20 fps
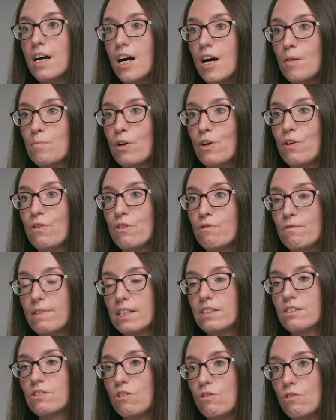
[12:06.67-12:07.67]
about the
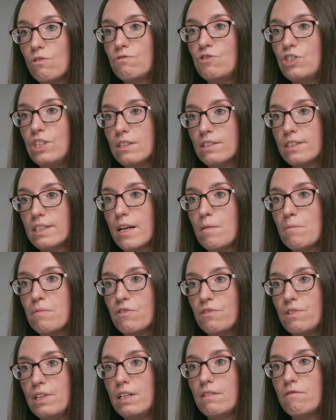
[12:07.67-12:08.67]
risk of genotype
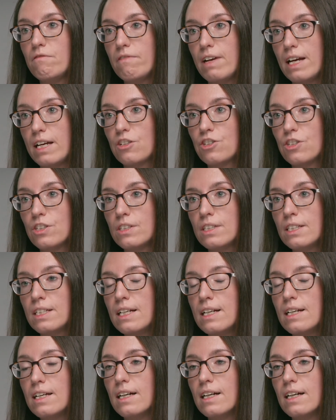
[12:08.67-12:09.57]
3 infection,